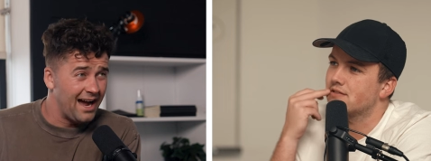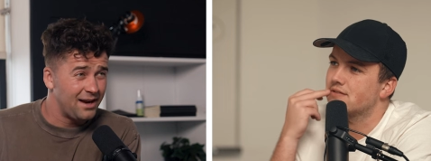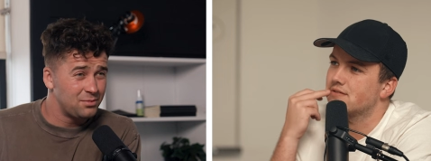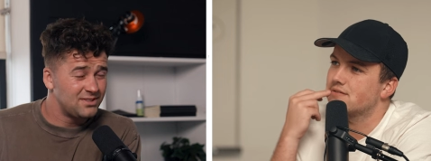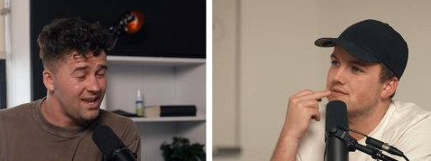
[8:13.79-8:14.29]

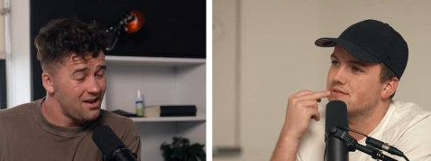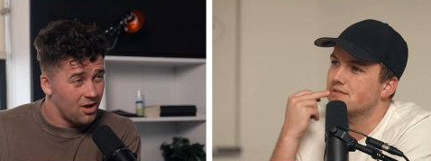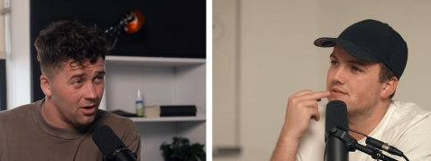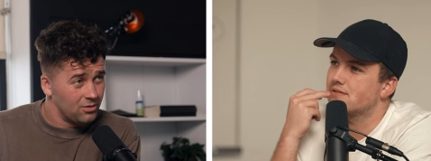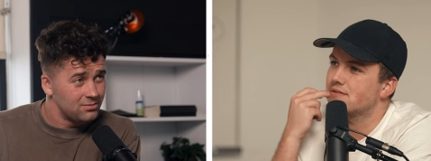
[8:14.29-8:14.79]
Speaker 1: I would say
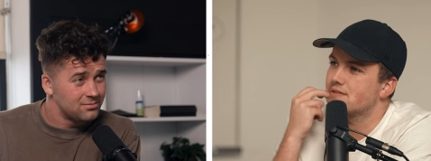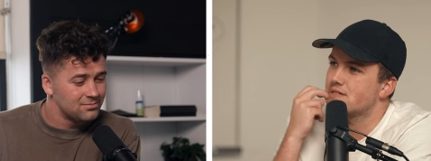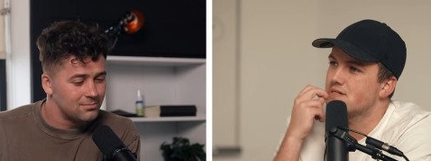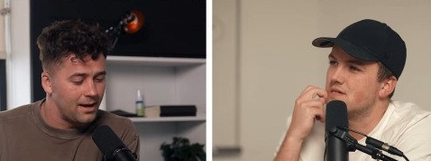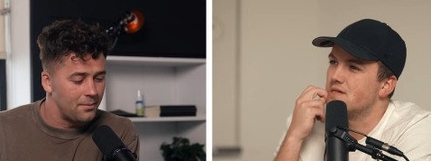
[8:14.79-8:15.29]
no.
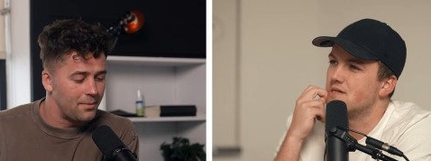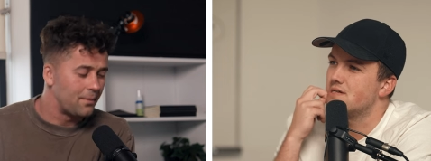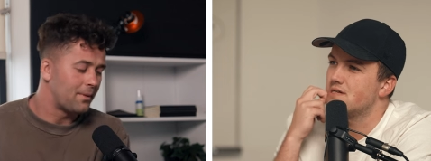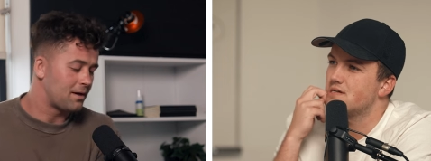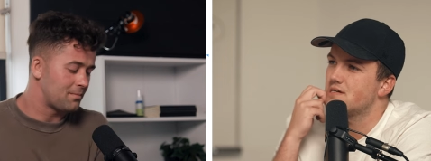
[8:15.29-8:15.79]
My mm.
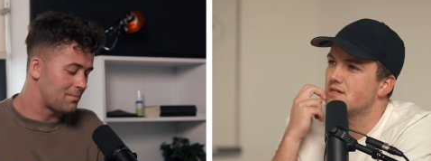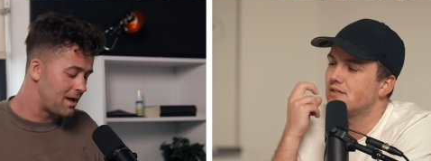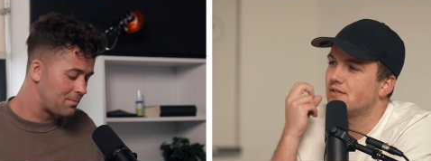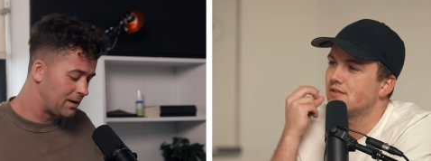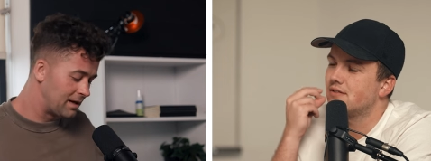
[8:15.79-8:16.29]
my, my
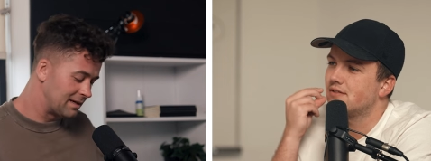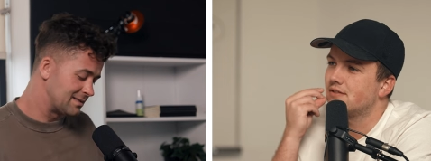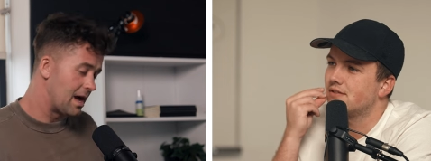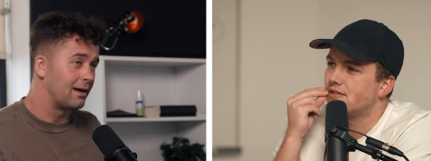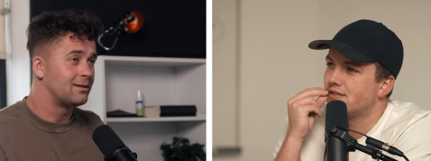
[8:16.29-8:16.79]
my opinion
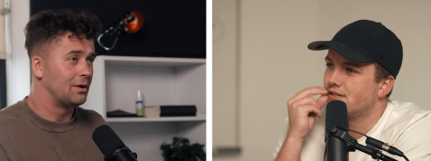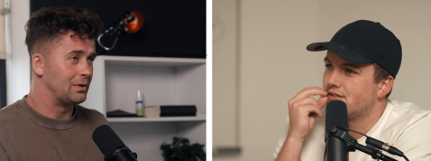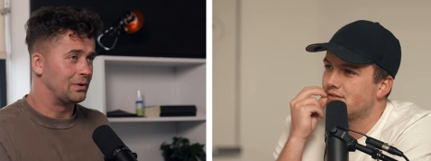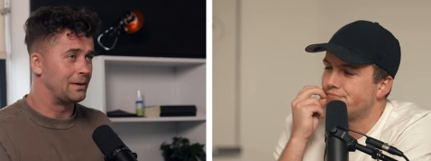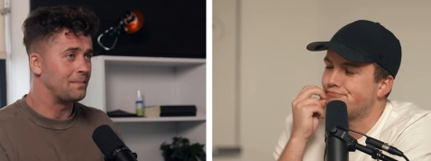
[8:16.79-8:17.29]
is nah.
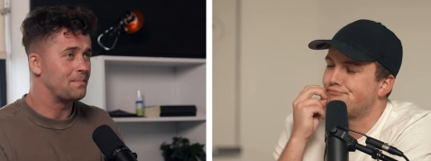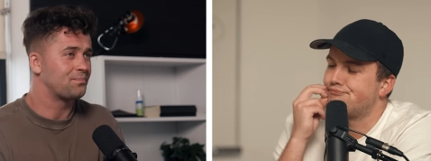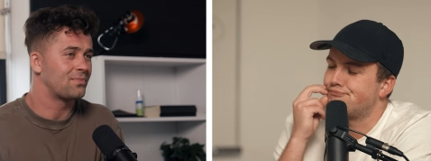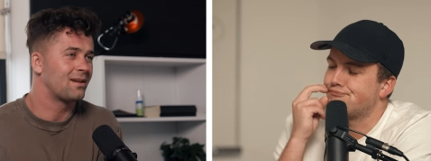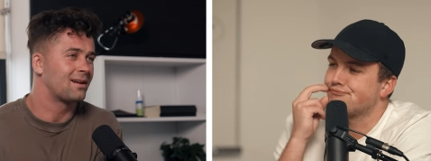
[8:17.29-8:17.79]
Don't do it
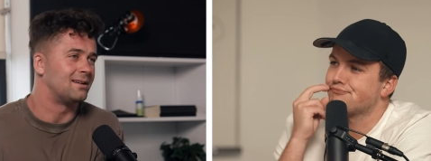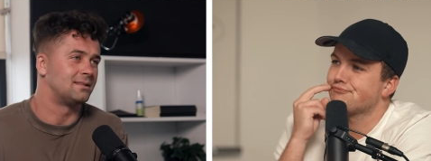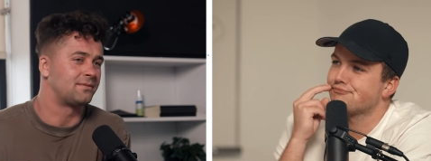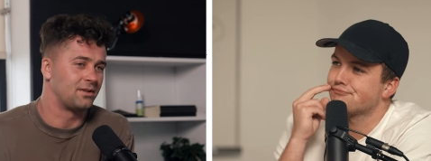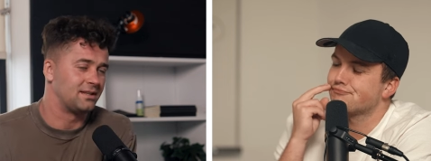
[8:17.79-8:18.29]
because
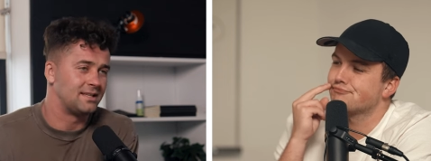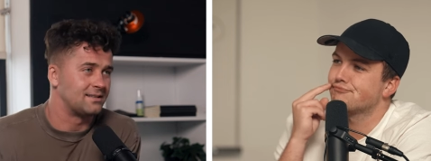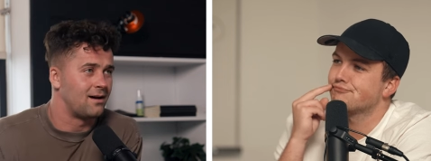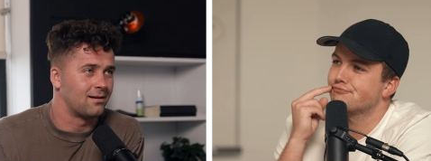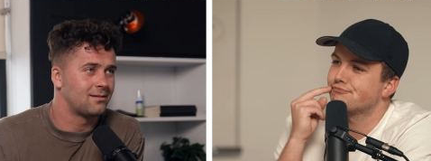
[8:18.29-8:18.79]
it's for the
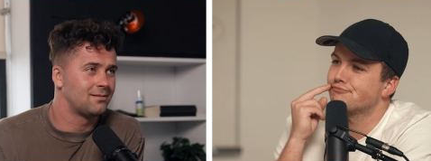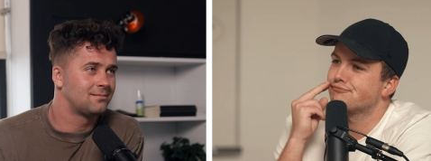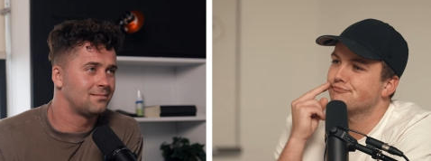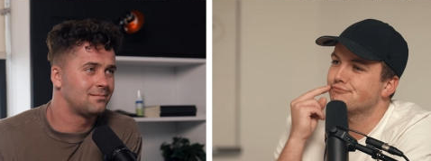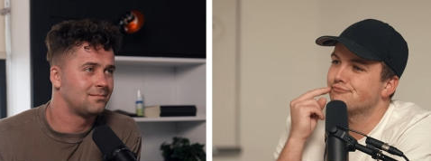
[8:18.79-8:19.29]
TikTok.
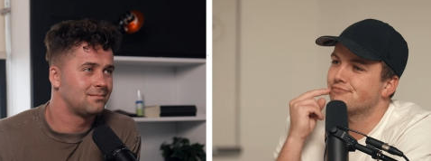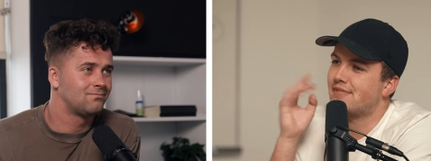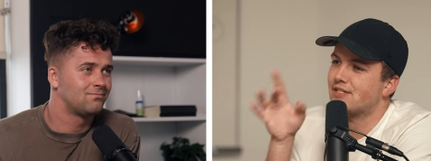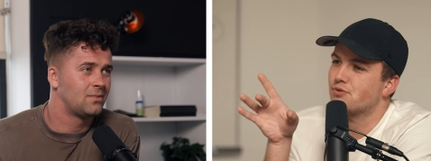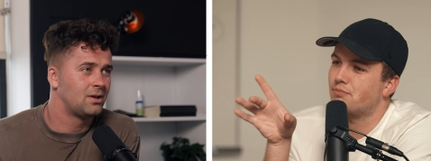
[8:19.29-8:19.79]

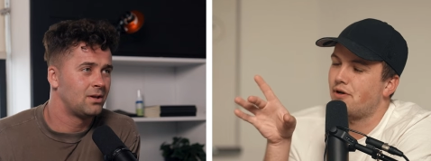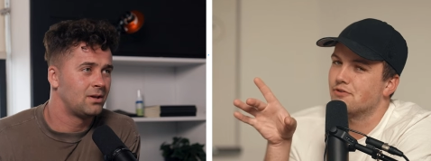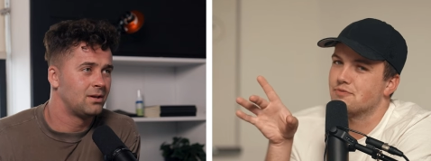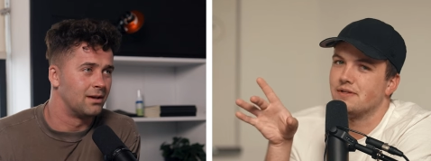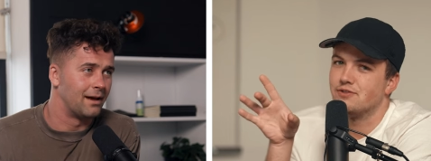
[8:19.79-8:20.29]
That's
Speaker 2: what
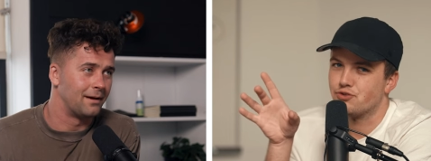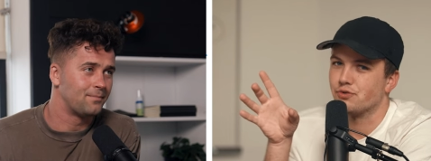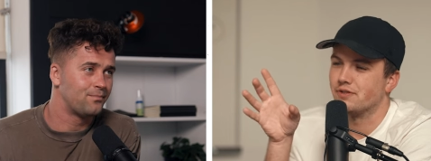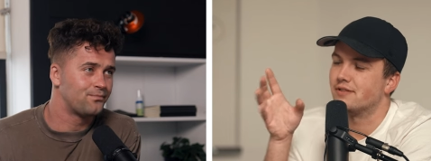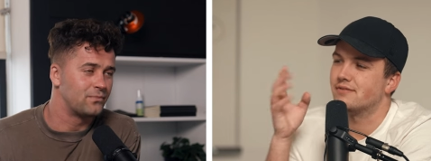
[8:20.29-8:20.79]
bothers me. Yeah.
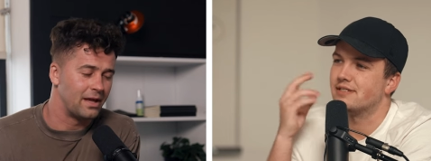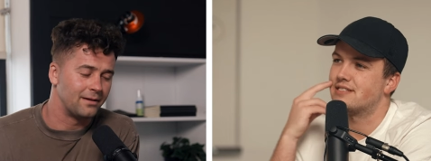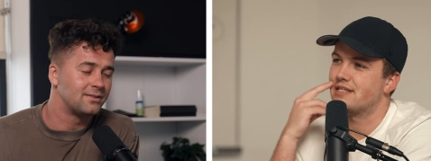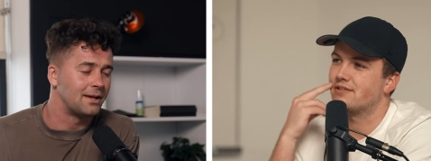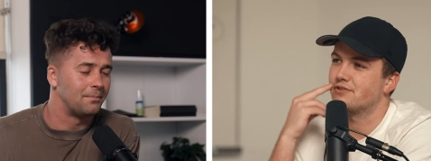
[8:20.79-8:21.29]
Truly, yeah,
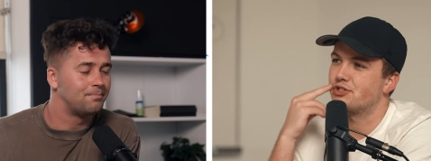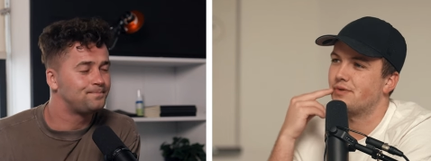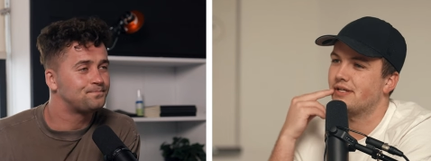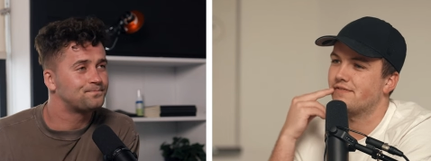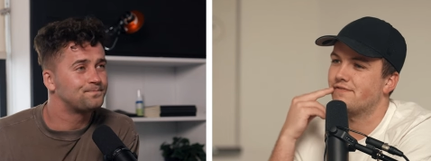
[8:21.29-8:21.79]
is that same. they're
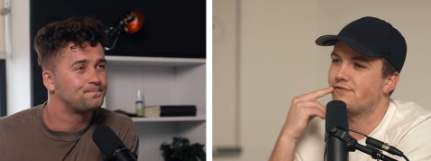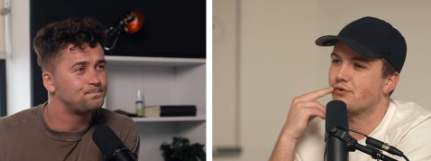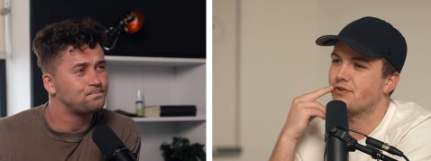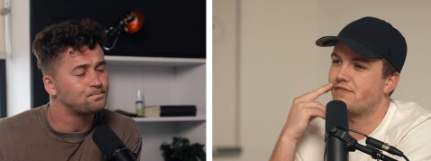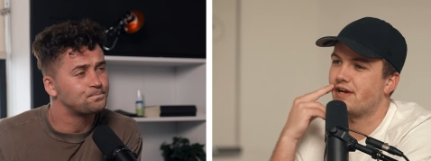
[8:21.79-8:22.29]
doing it
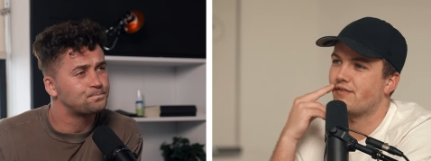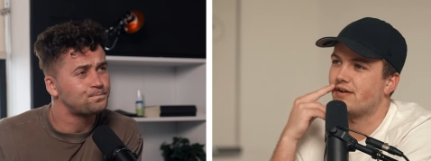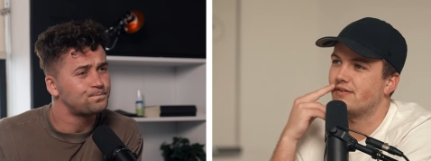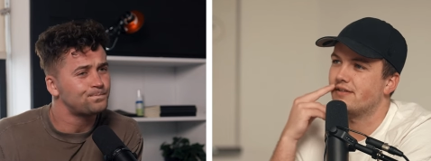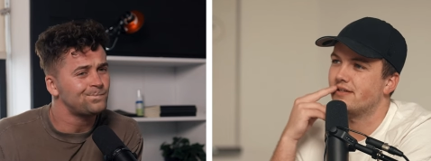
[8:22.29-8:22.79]
for the
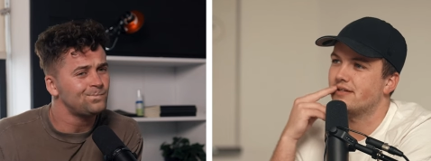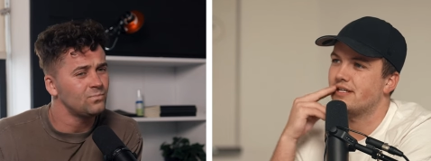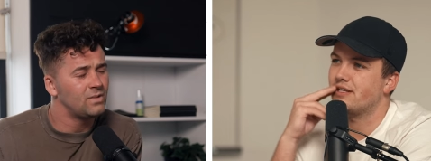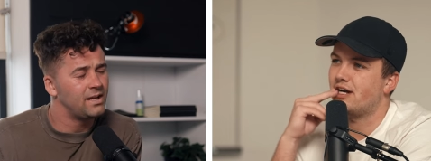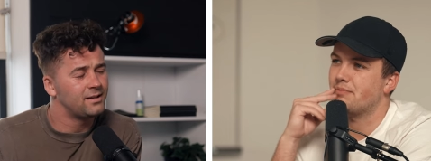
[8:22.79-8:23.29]
virality
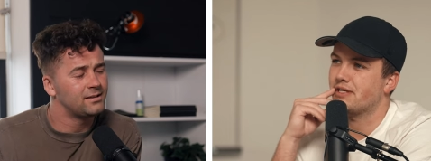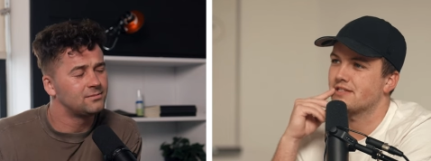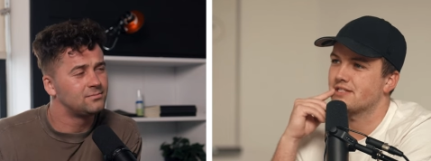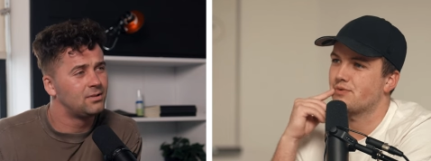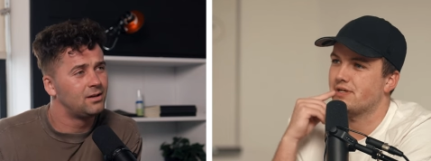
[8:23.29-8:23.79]
and not yeah.
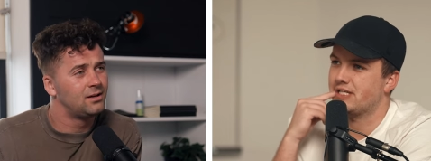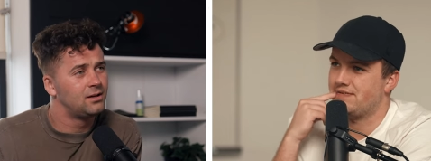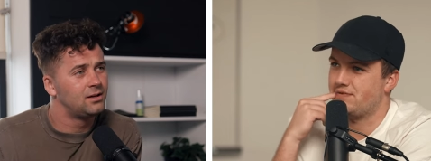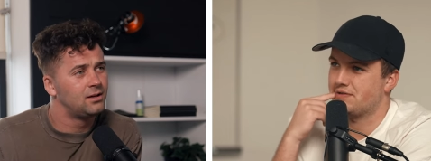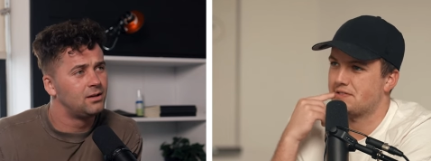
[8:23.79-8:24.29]
because they want to
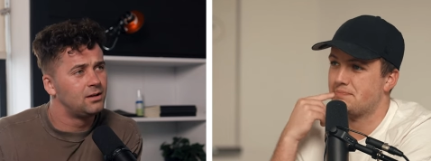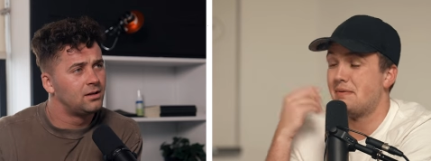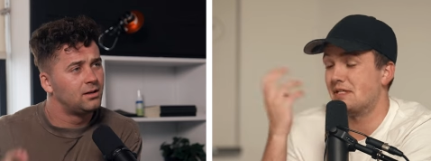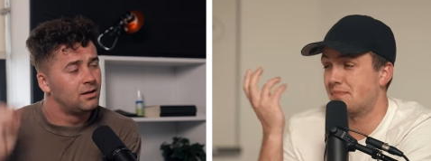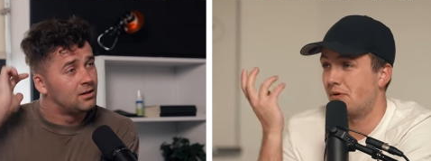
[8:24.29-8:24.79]
give their.
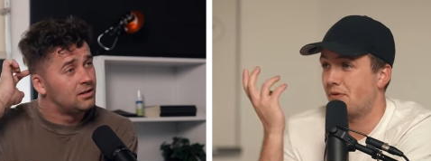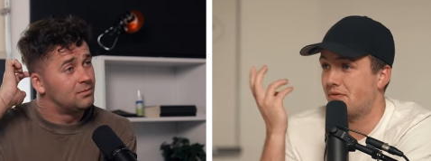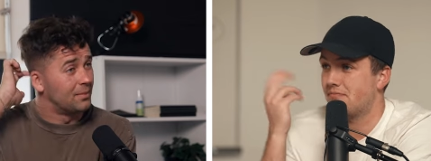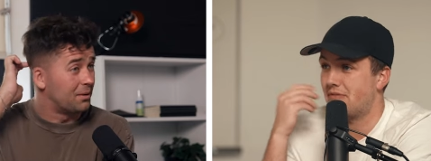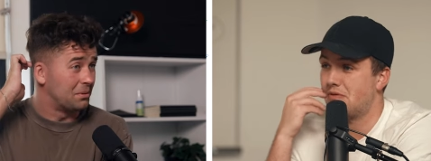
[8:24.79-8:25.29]
Maybe it's
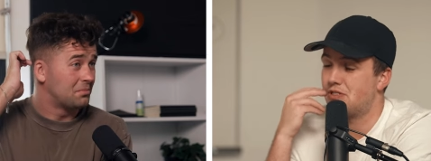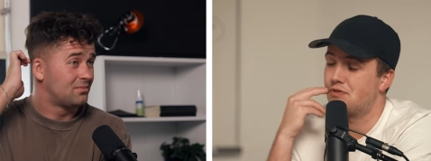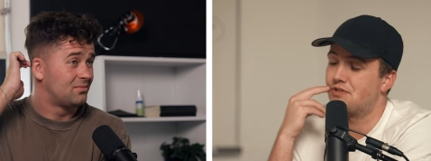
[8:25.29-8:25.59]
both.
Speaker 1: Maybe, maybe two